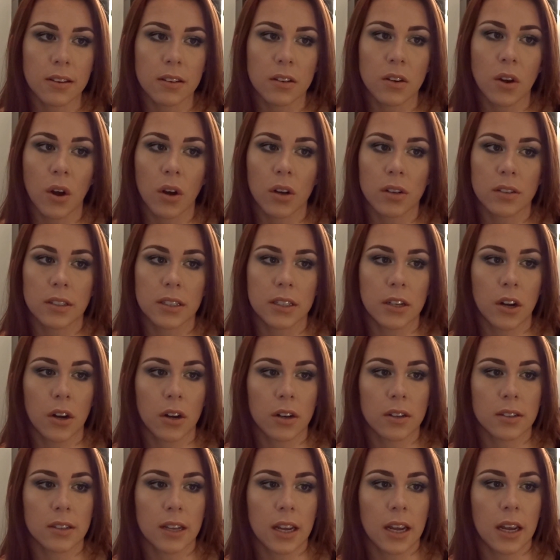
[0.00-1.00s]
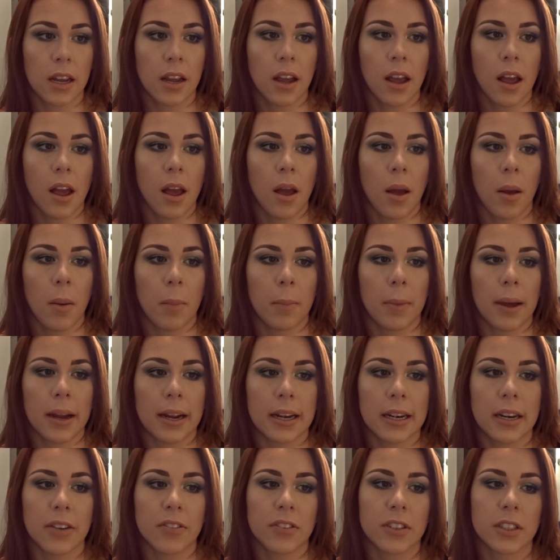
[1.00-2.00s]
is Noxidoxy
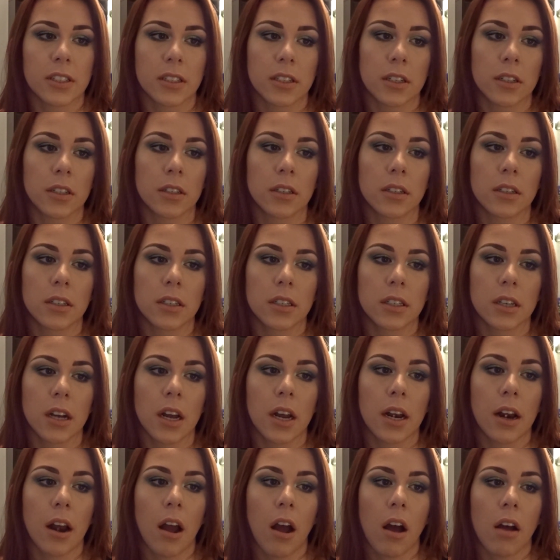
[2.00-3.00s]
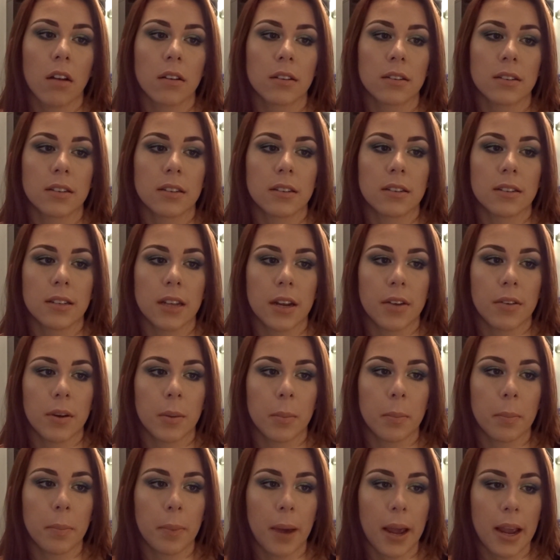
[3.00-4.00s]
Magnificent Enhancing
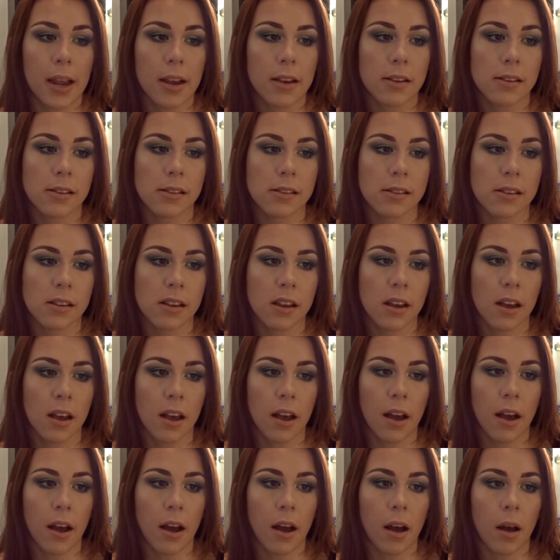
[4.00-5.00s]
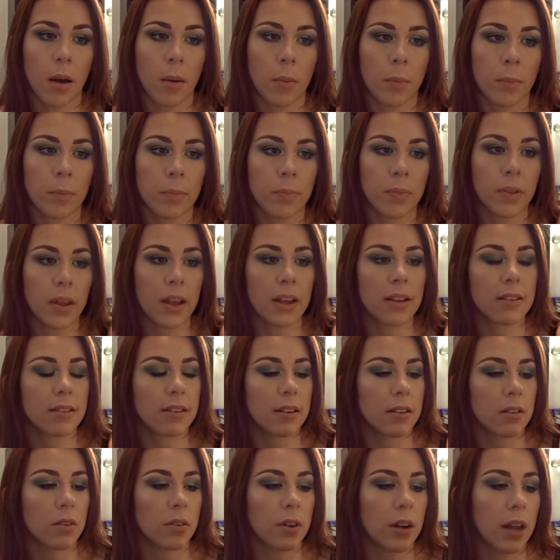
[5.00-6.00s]
Serum Base. It
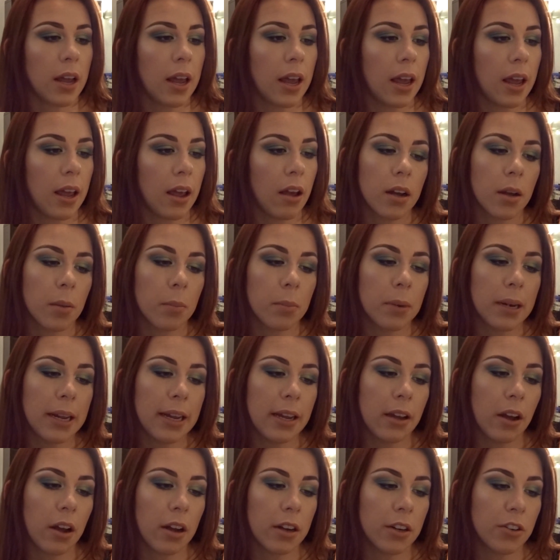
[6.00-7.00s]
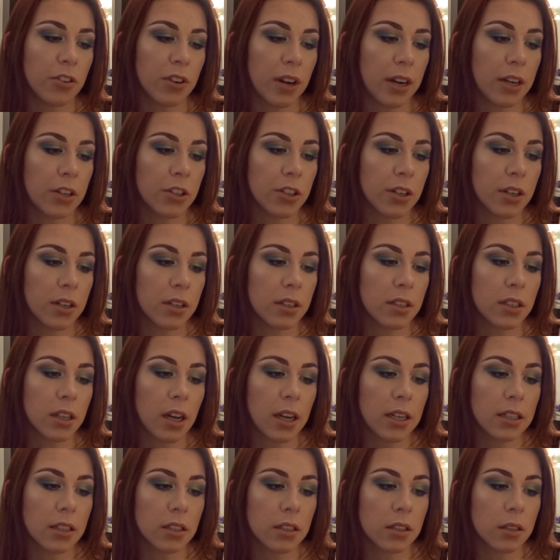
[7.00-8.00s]
says on here, complete hydration,
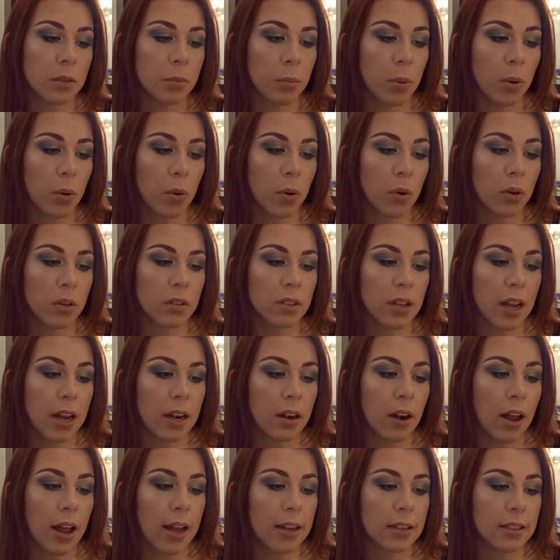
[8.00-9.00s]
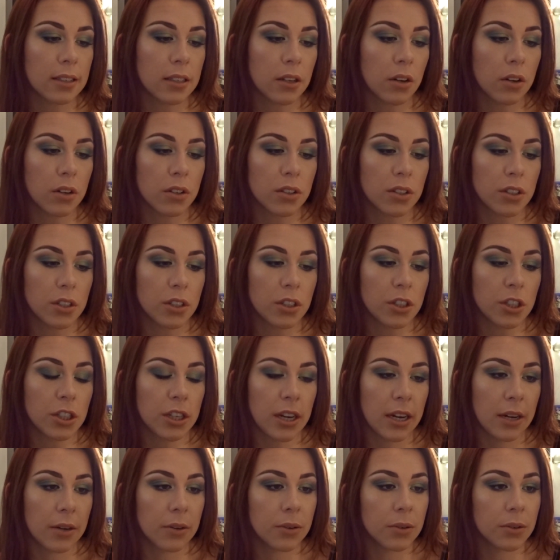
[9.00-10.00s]
tightened pores and antioxidant
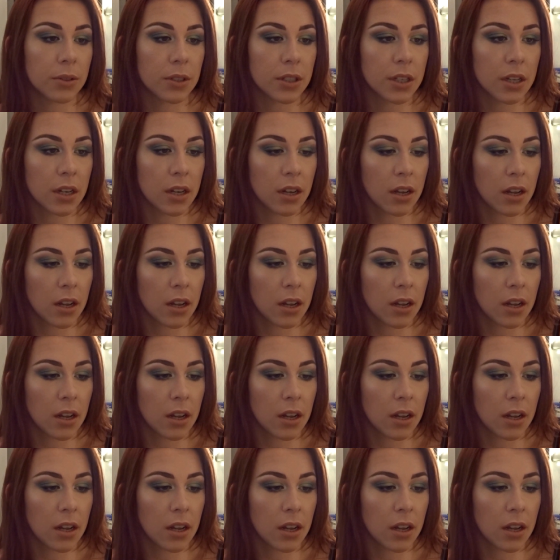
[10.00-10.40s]
shield.